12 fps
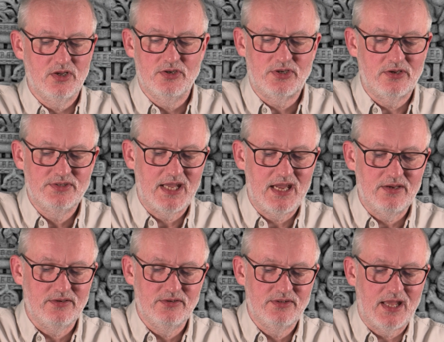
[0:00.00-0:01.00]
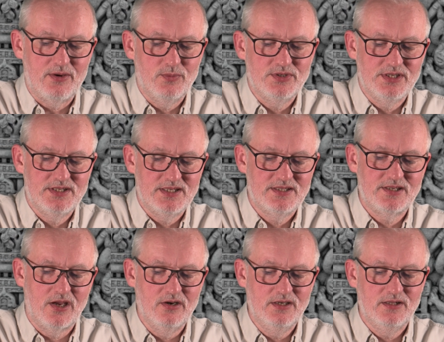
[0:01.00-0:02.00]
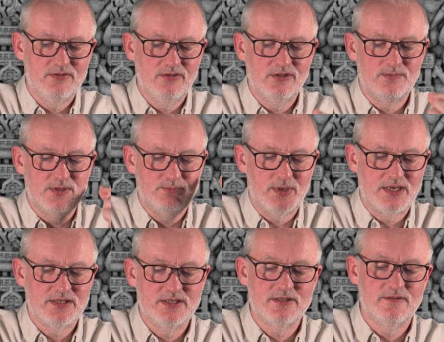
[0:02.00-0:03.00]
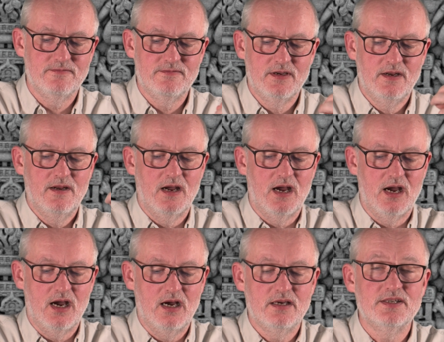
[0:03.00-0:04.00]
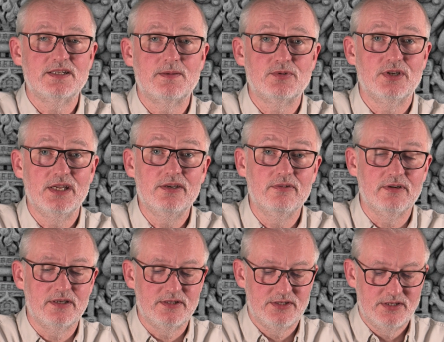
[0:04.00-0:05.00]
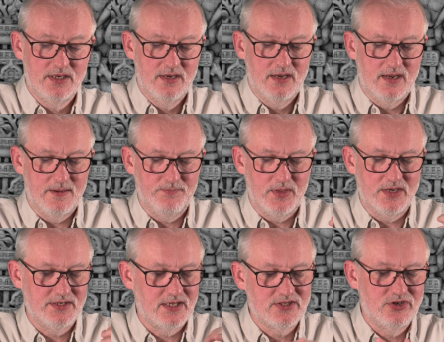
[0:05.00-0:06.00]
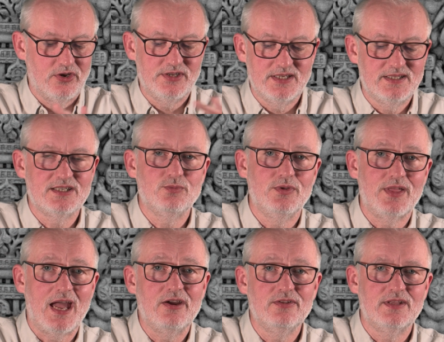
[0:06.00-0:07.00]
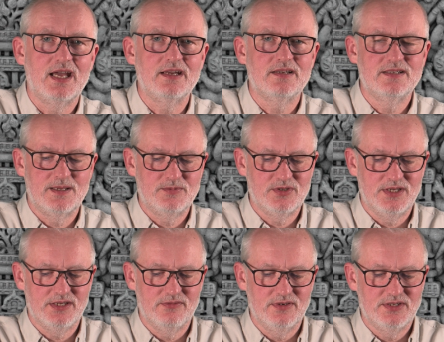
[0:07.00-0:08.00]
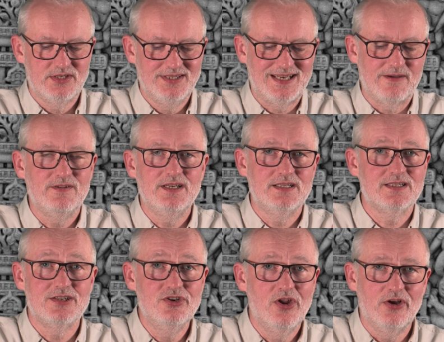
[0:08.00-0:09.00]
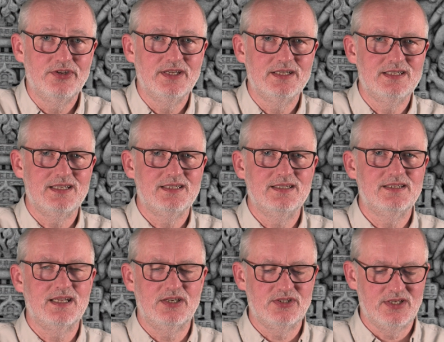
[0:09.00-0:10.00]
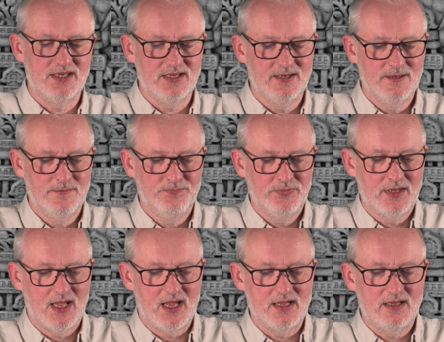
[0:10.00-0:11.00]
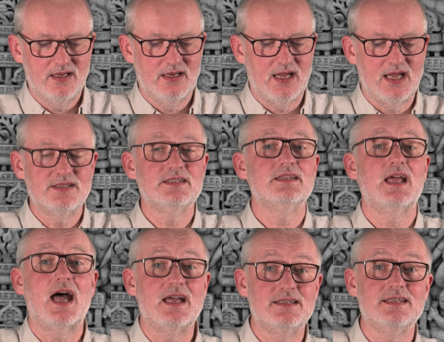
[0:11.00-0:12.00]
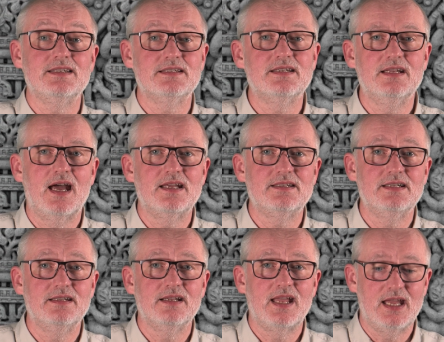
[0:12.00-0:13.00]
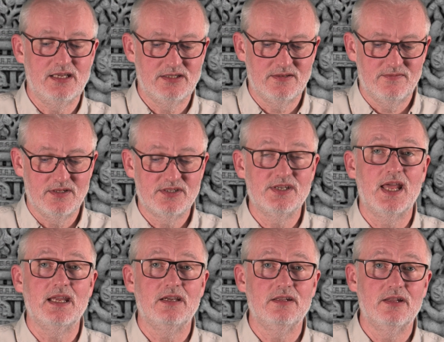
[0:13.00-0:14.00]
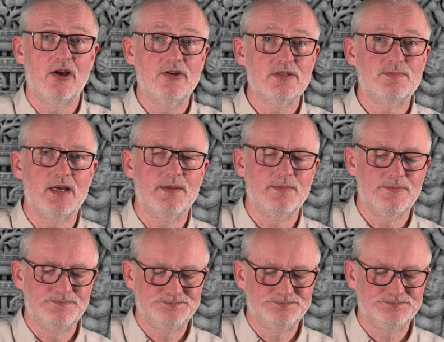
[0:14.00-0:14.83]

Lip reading: Don't doubt that which exists only through the presence of our conceptual ignorance and does not exist without that conceptual ignorance, definitely does not exist, essentially, as in the case of the snake in the hosepipe.